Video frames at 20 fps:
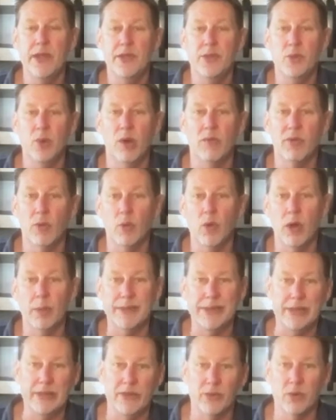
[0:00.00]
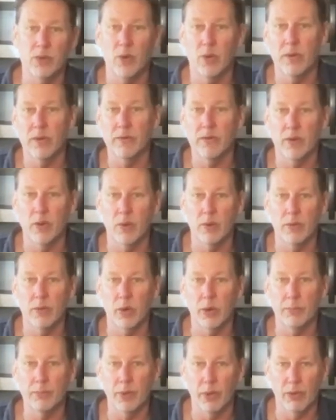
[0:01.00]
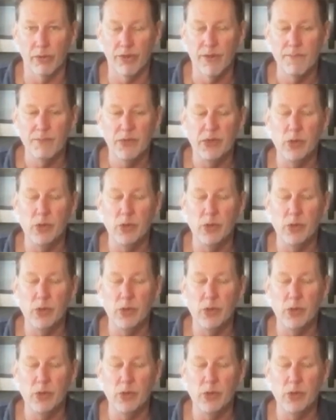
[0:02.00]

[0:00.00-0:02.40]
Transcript: to overwhelm either or, or, or, both.